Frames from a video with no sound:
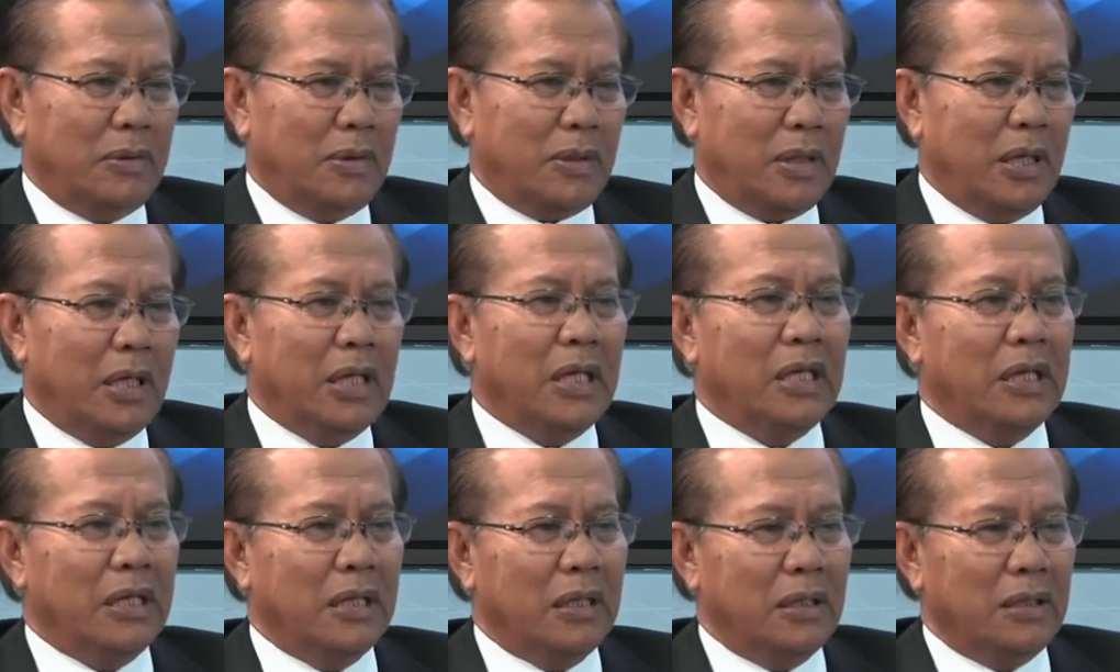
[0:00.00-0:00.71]

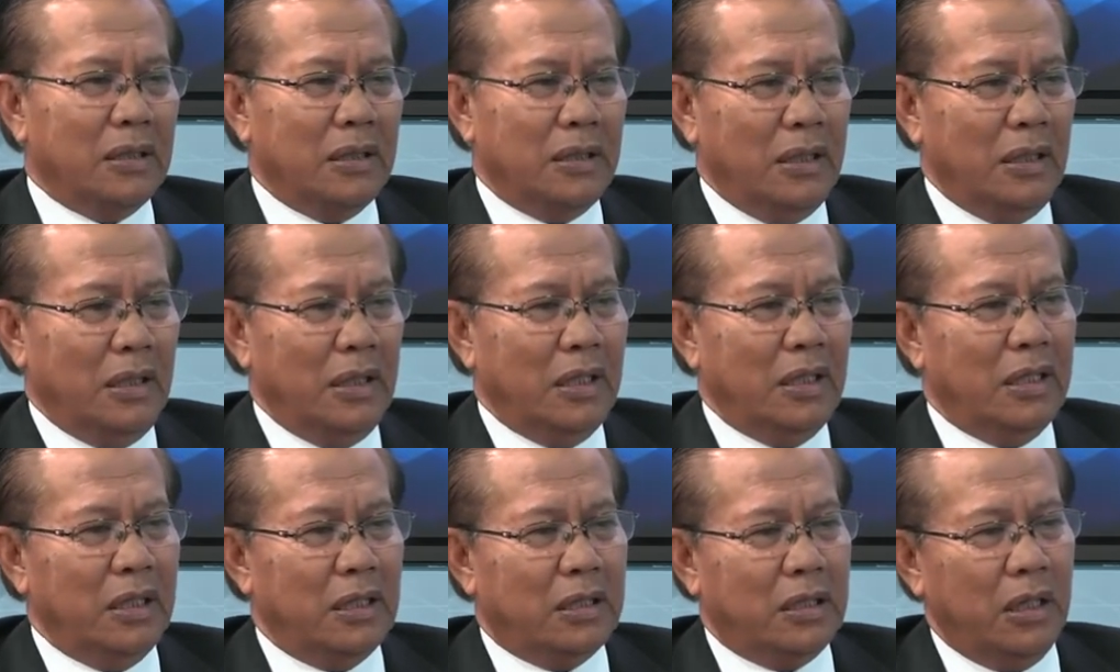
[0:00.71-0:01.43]
reading
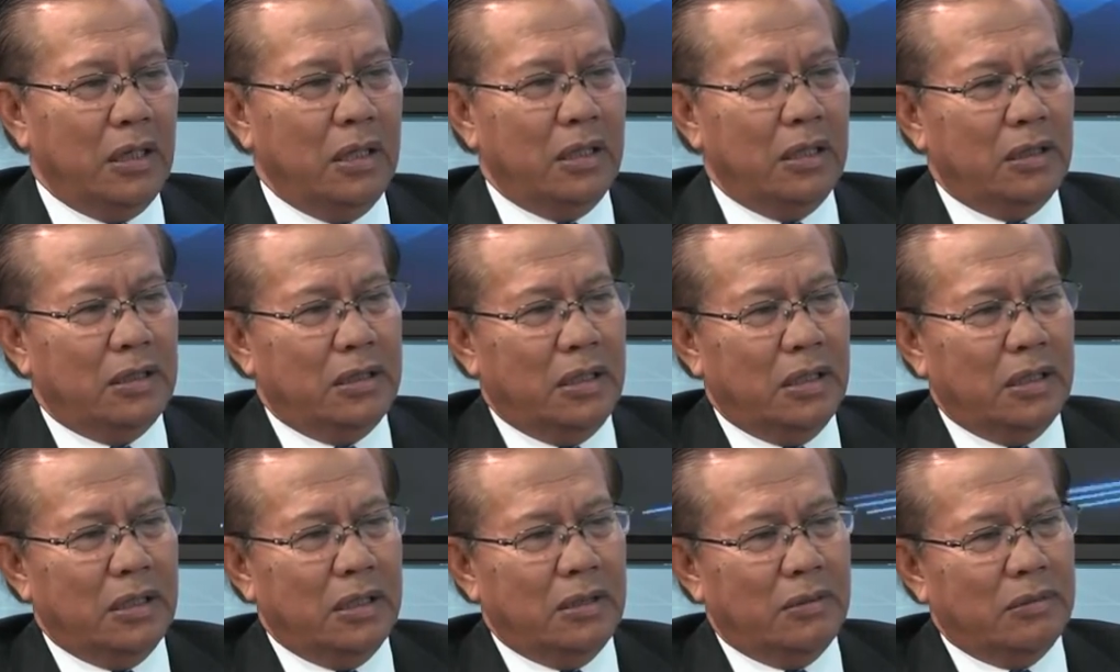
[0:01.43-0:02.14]
in detail
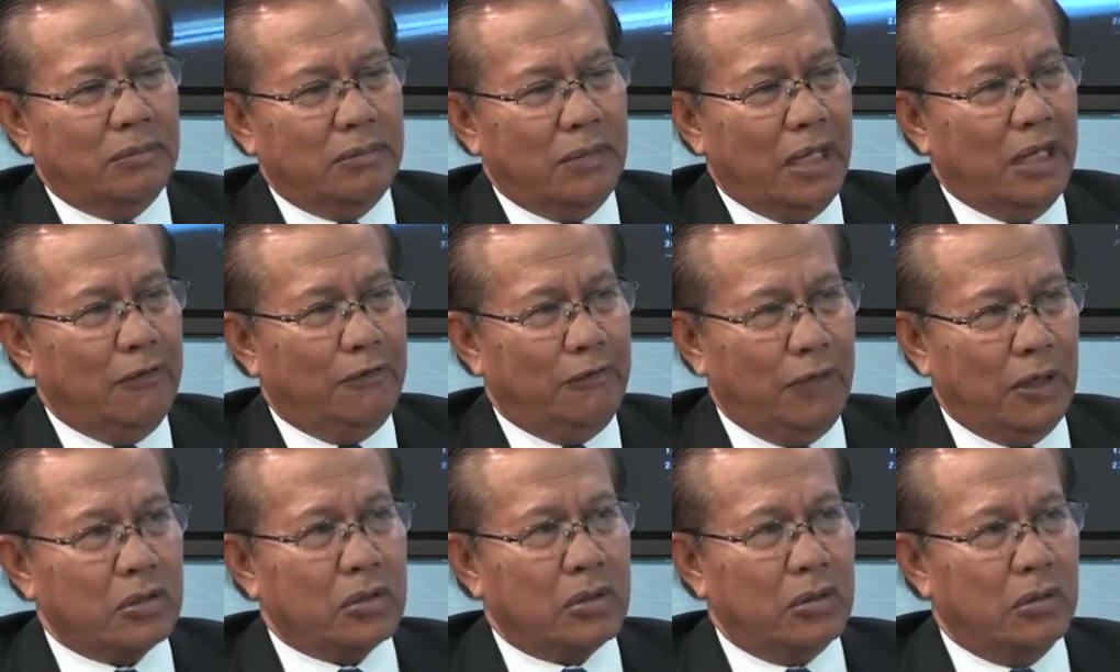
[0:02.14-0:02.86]
the
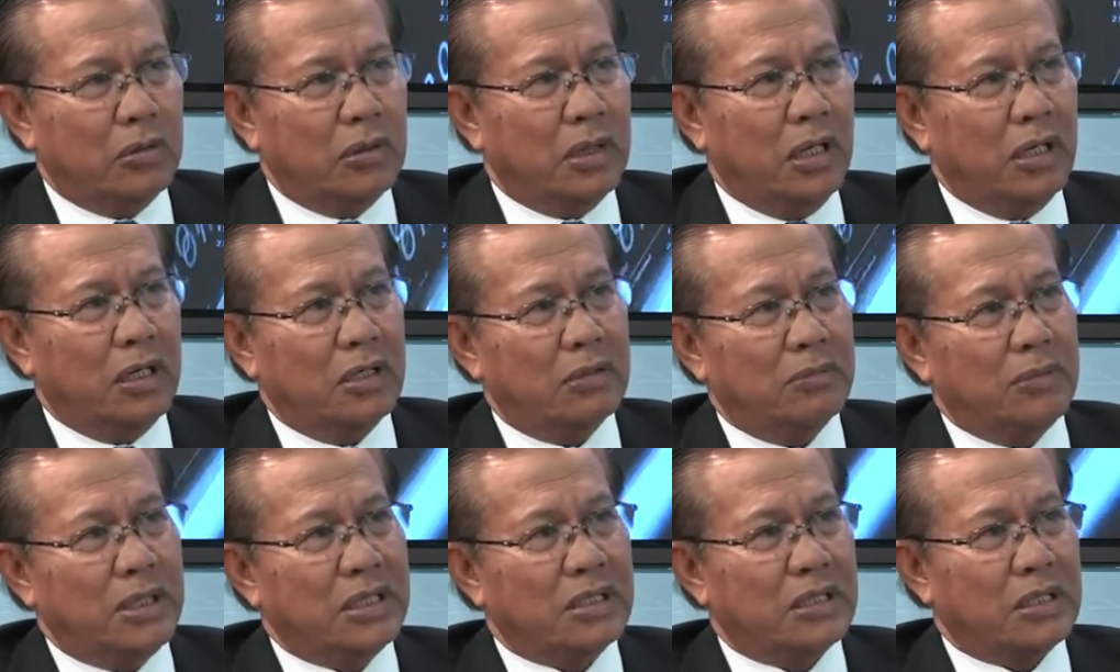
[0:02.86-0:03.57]
manifesto that has
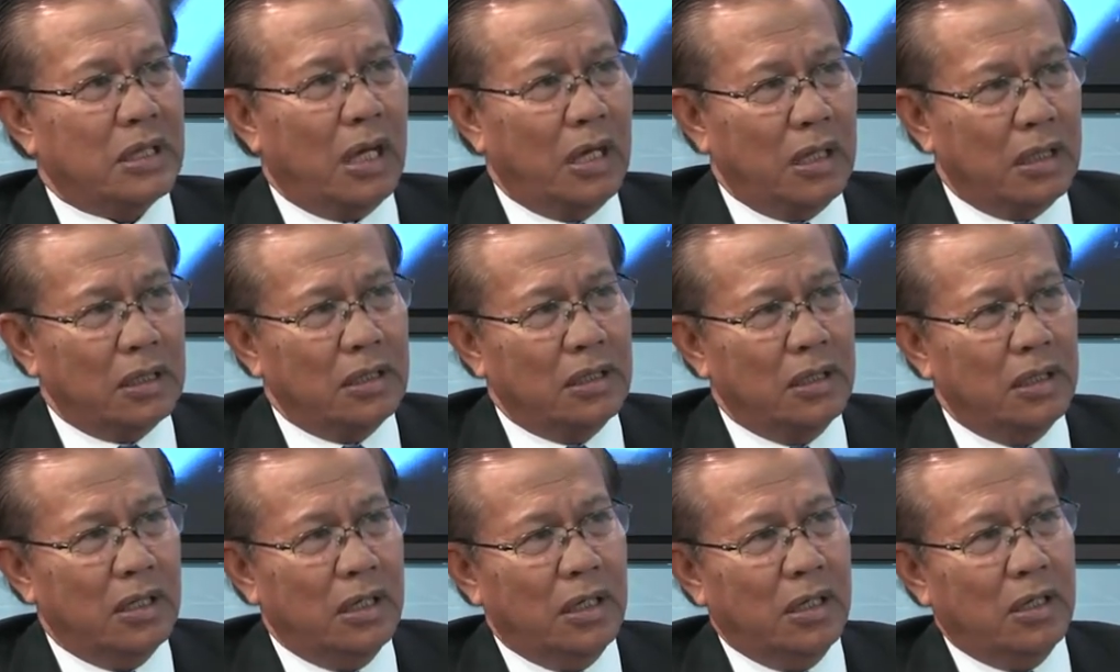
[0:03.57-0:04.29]
been
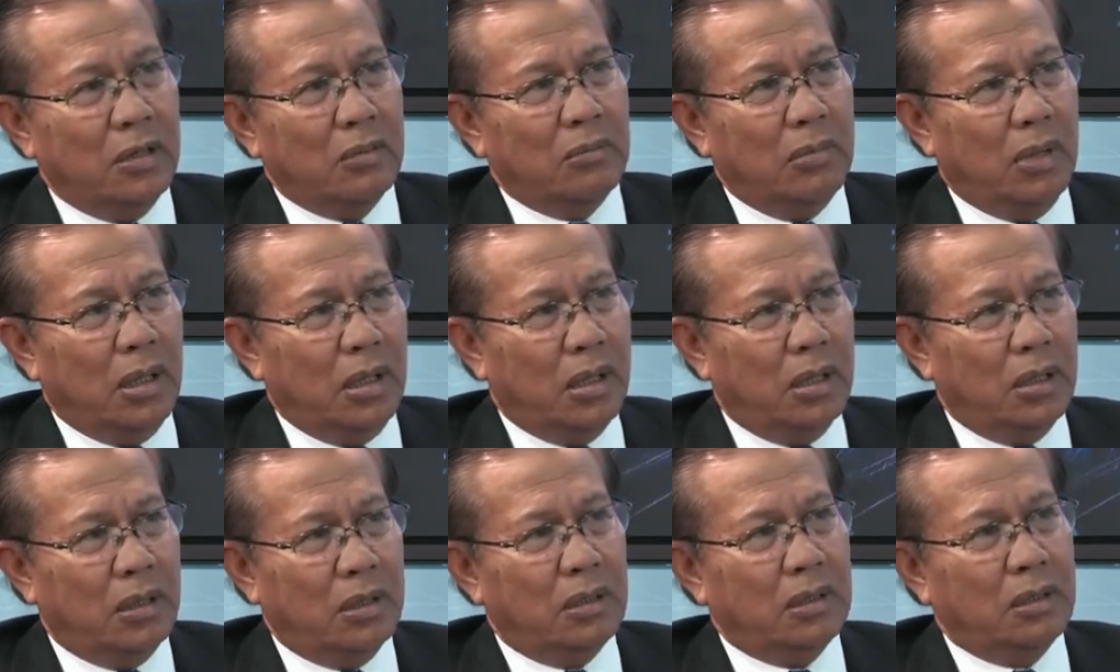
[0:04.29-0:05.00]
signed,
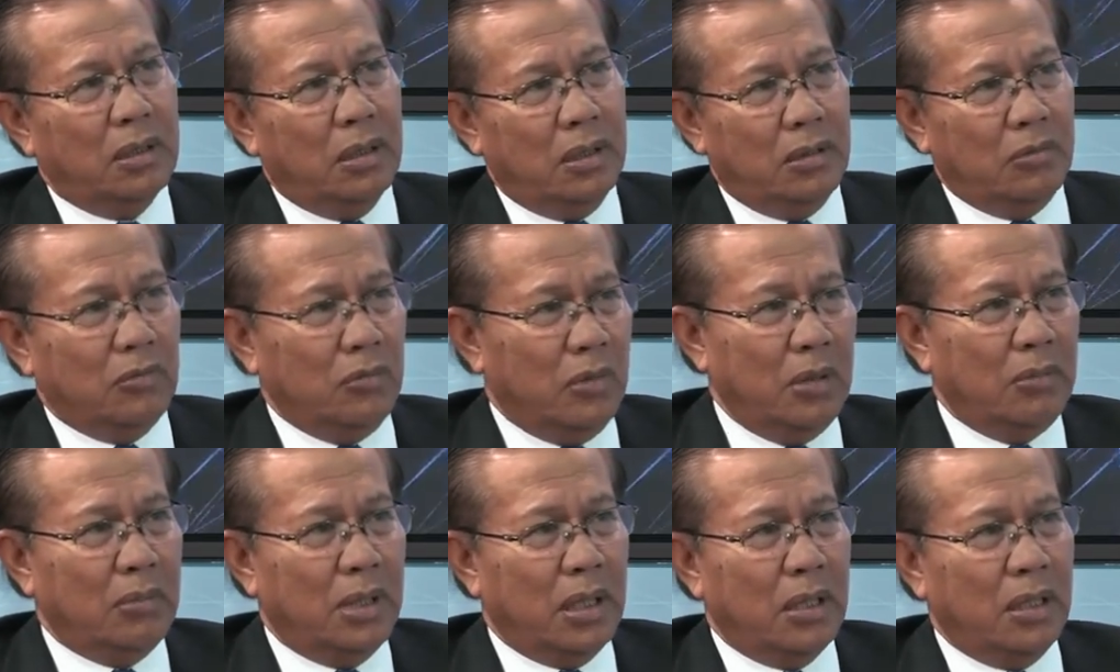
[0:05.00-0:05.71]
by uh,
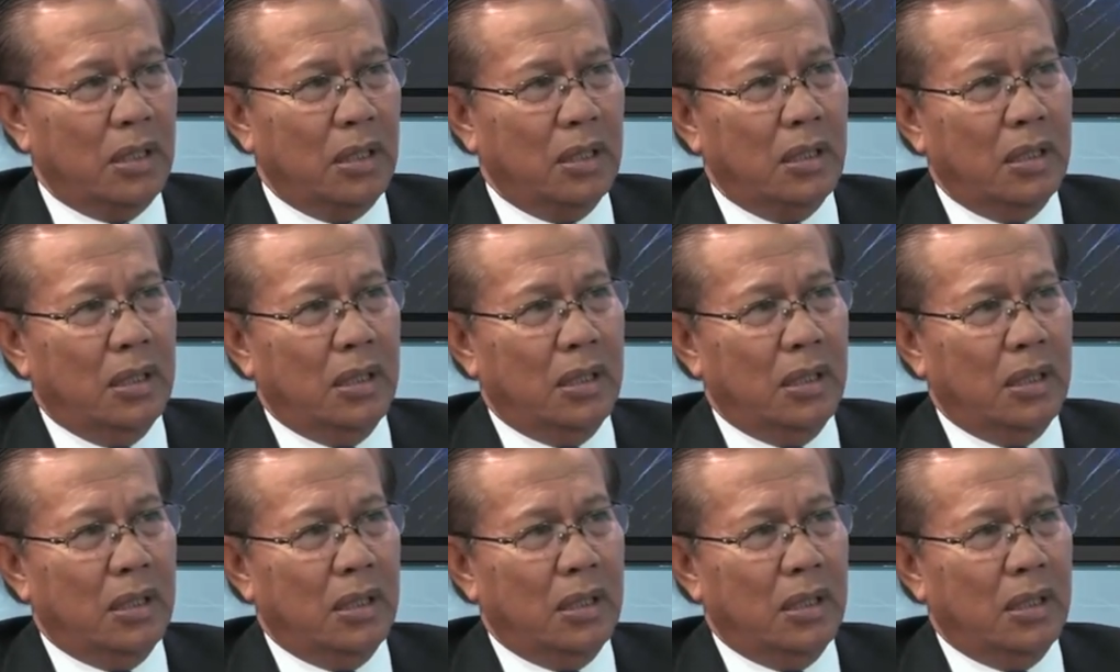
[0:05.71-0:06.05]
Wilmar,